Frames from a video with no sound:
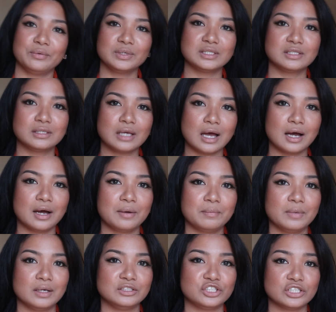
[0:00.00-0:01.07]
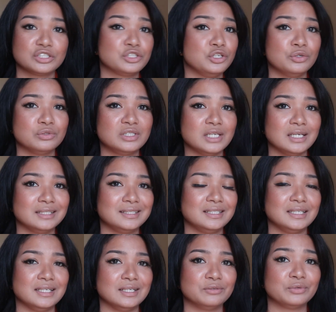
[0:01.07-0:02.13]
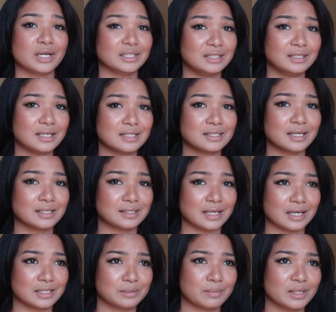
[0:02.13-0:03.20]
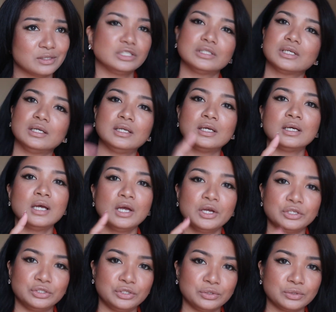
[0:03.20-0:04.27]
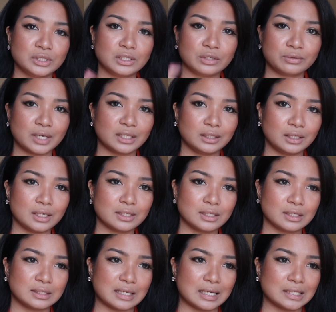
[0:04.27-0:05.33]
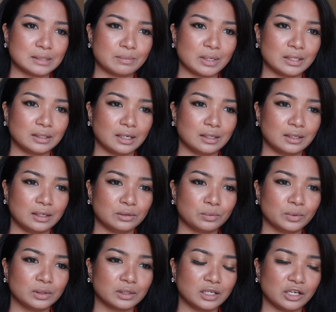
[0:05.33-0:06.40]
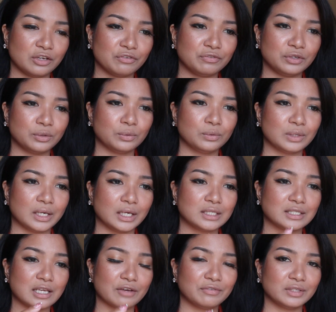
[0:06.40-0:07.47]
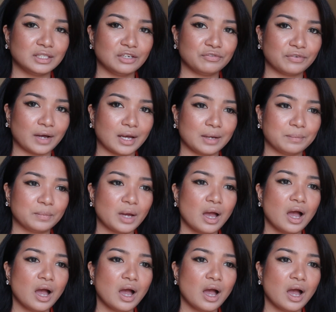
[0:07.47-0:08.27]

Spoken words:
was just using the readiness assessment. Just gonna choose the readiness assessment, and it will give you like 75